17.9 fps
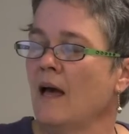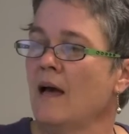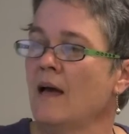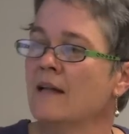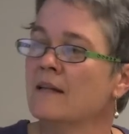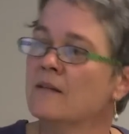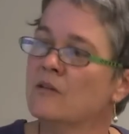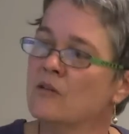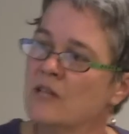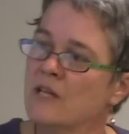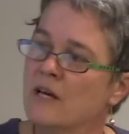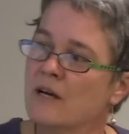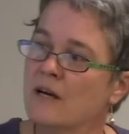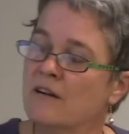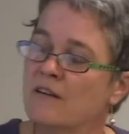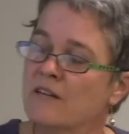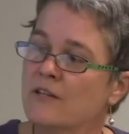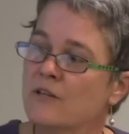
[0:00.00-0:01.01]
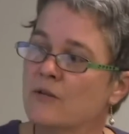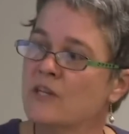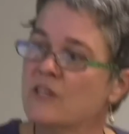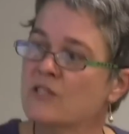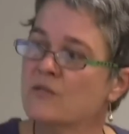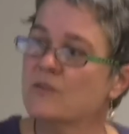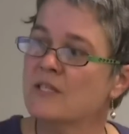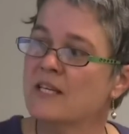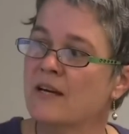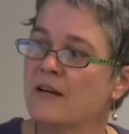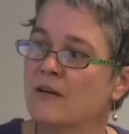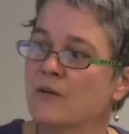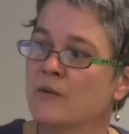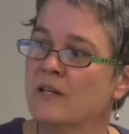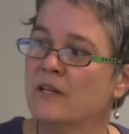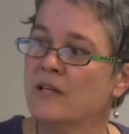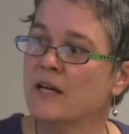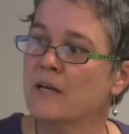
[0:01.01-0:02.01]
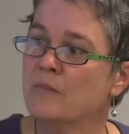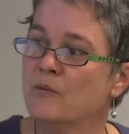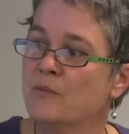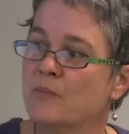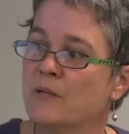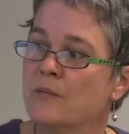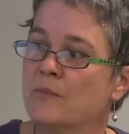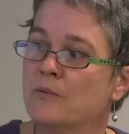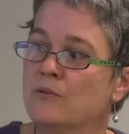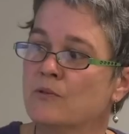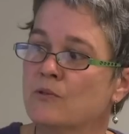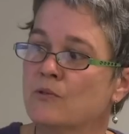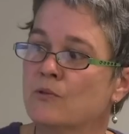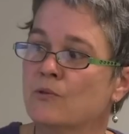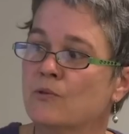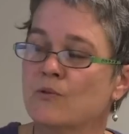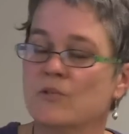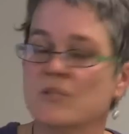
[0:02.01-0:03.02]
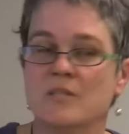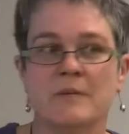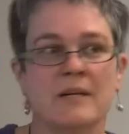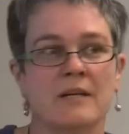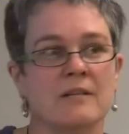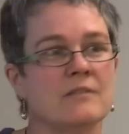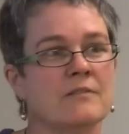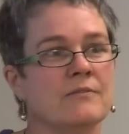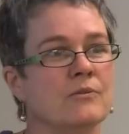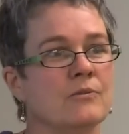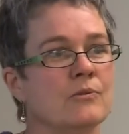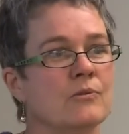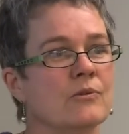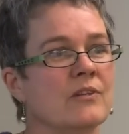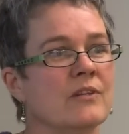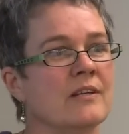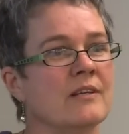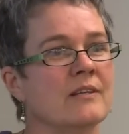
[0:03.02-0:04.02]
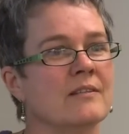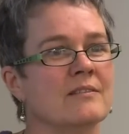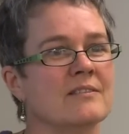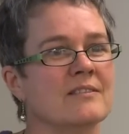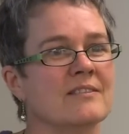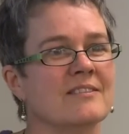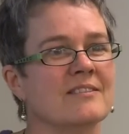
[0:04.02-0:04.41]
And our other question was, how can we enable people to talk to us about difficult things?